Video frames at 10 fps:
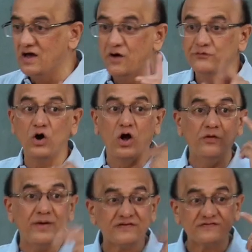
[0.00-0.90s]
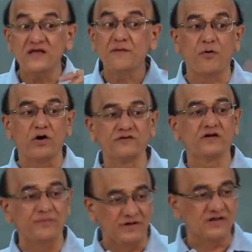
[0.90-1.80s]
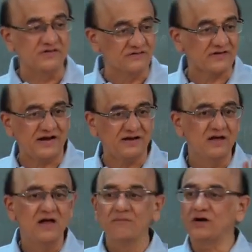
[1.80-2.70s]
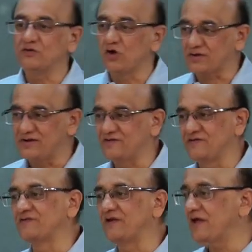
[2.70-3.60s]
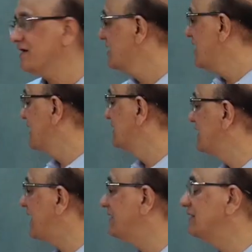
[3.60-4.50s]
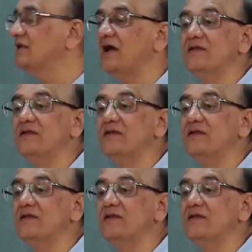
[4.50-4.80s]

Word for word: We always think positive integers right, but not necessary. Then a